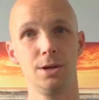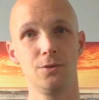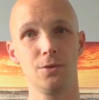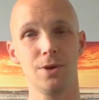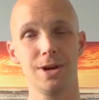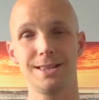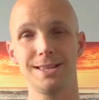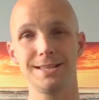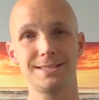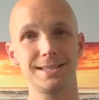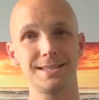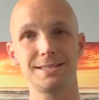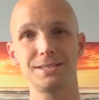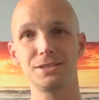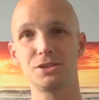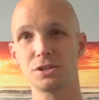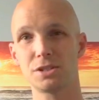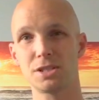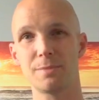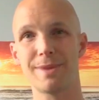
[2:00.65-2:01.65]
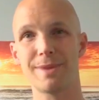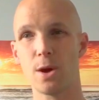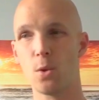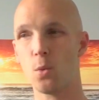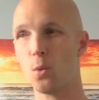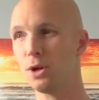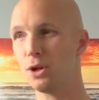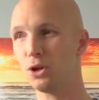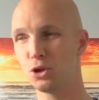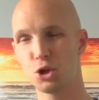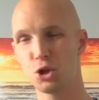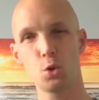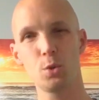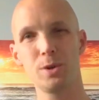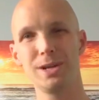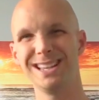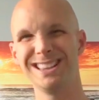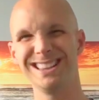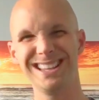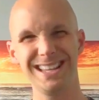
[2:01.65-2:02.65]
Right? This isn't just about what you're
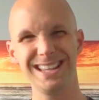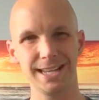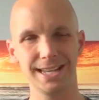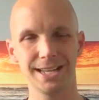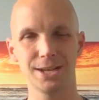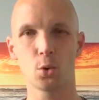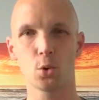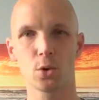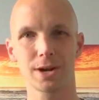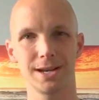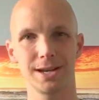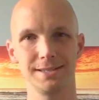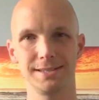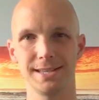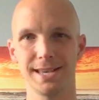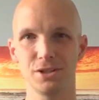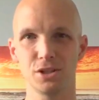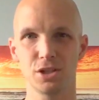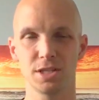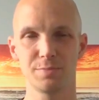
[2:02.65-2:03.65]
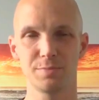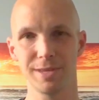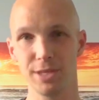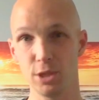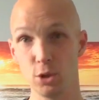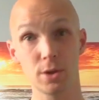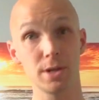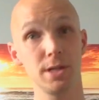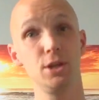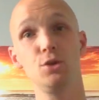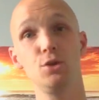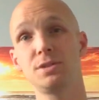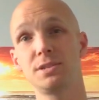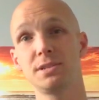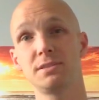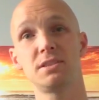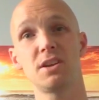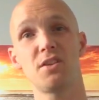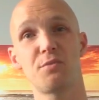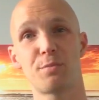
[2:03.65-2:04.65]
doing and leading in organizations, but you can use
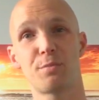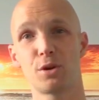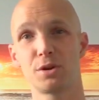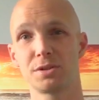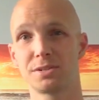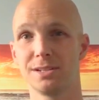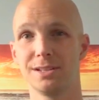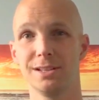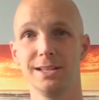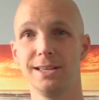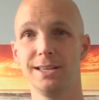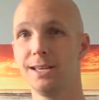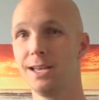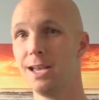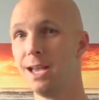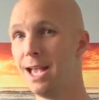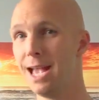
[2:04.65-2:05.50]
this stuff personally